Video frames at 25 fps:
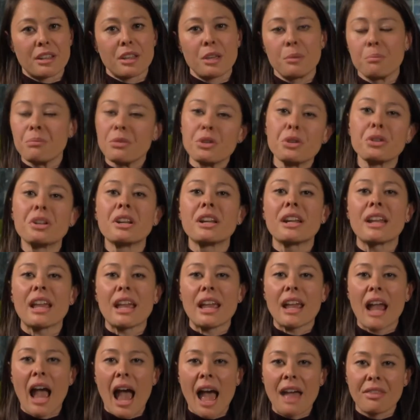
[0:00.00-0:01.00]

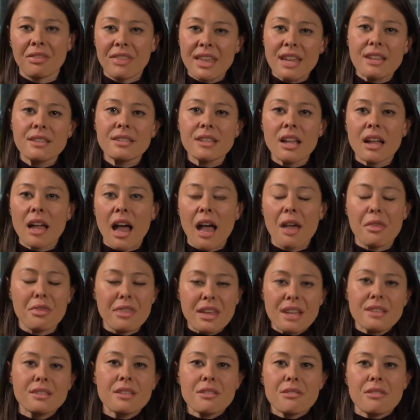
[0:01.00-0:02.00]
community, and these are
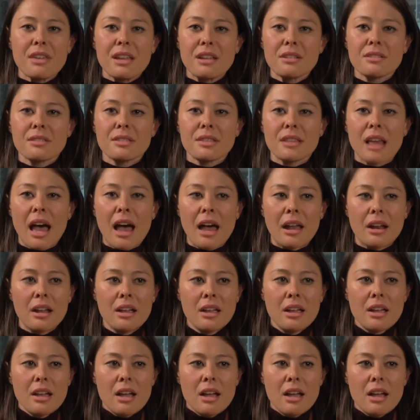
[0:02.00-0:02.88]
things that